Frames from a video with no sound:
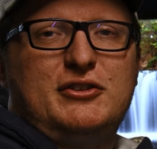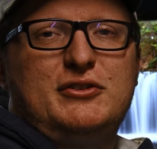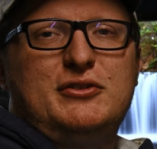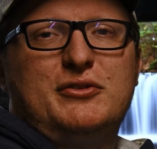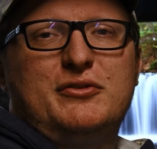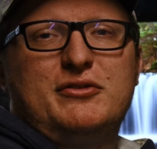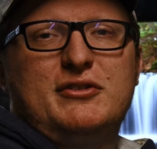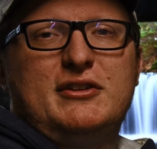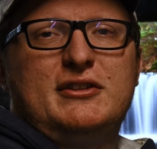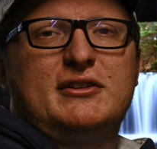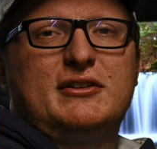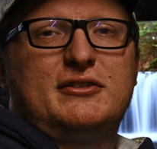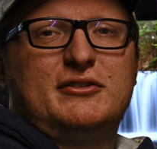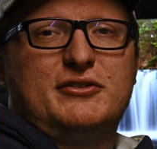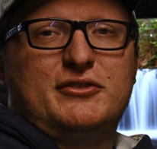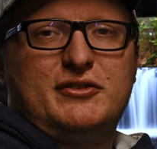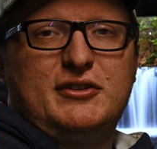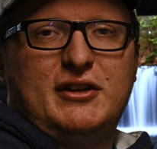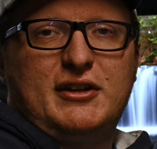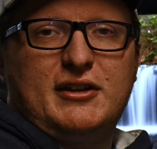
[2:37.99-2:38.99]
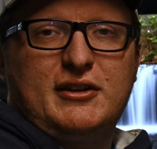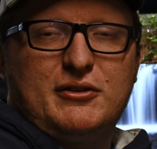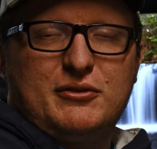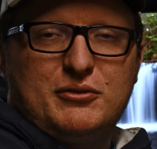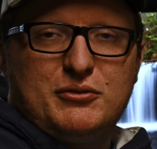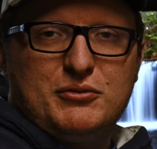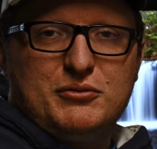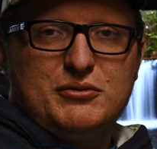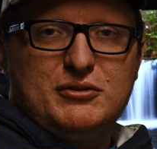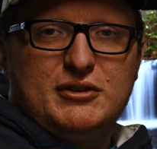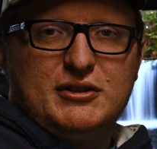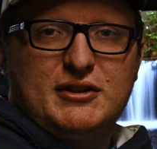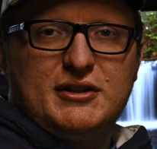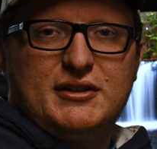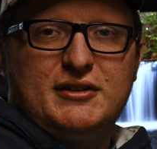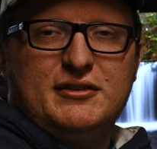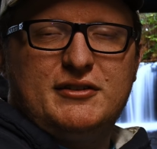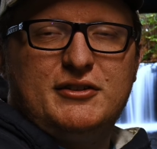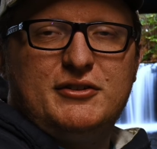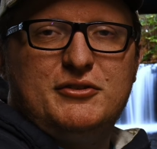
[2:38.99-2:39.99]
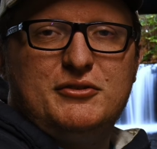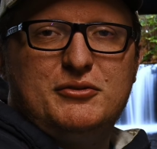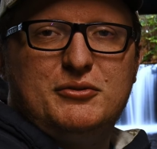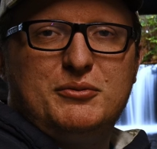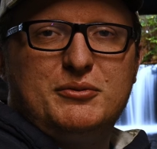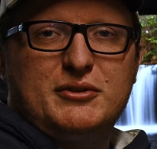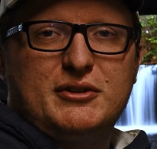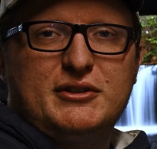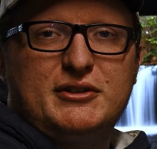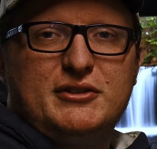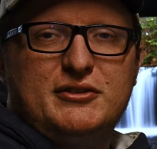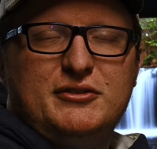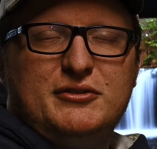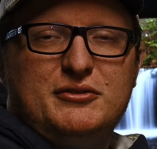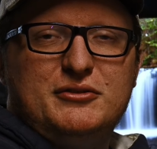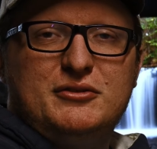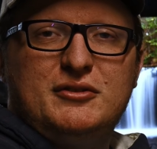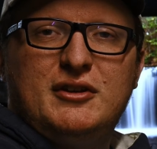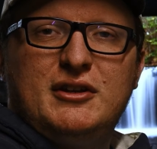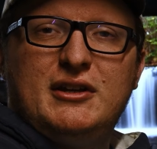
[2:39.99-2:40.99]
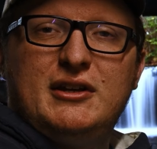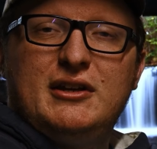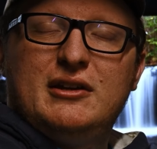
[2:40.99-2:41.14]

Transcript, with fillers: You don't need to understand it a whole lot to do what we're gonna do.